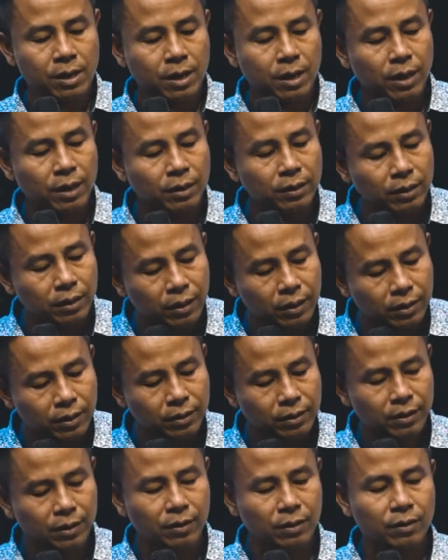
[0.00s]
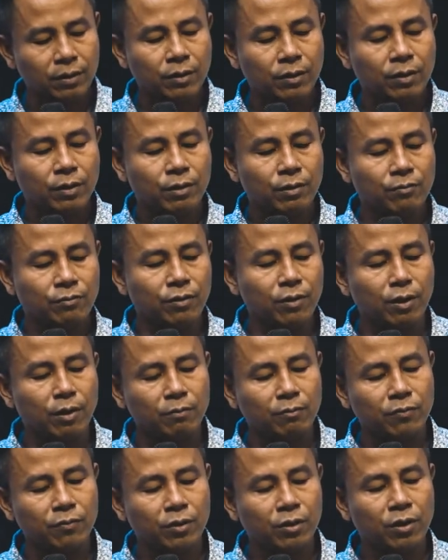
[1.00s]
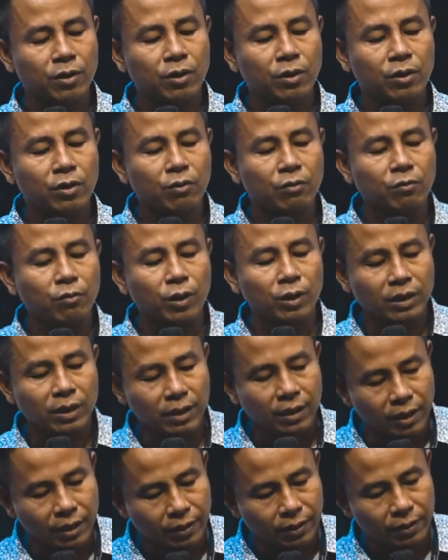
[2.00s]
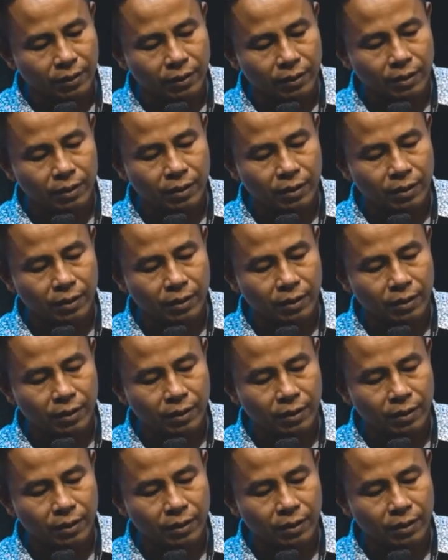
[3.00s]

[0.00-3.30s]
and learn from one another.